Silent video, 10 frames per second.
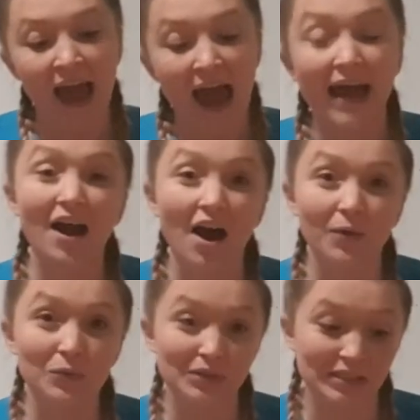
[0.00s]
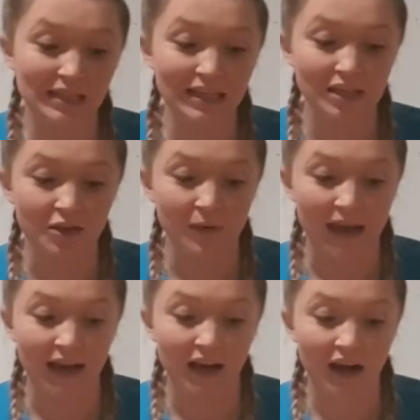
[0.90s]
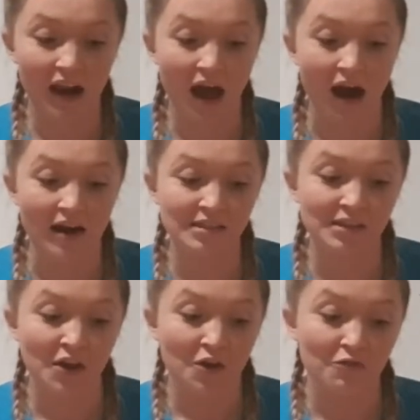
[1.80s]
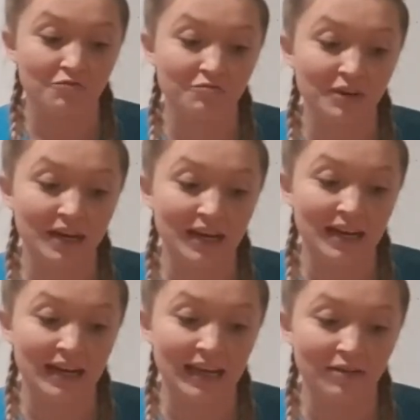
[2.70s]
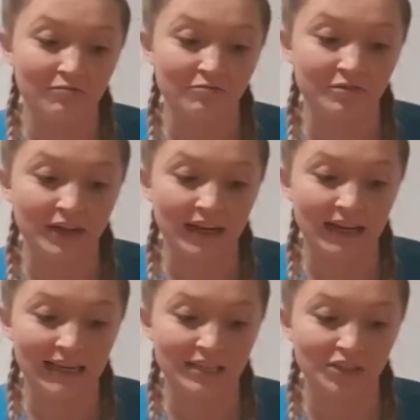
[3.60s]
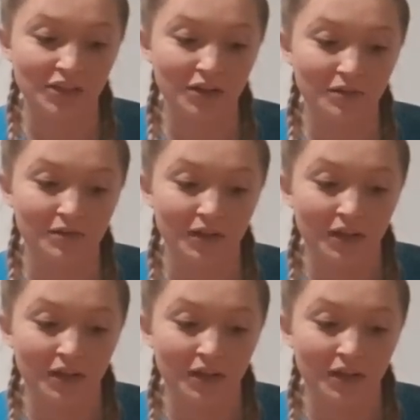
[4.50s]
And I will see you in class really, really soon.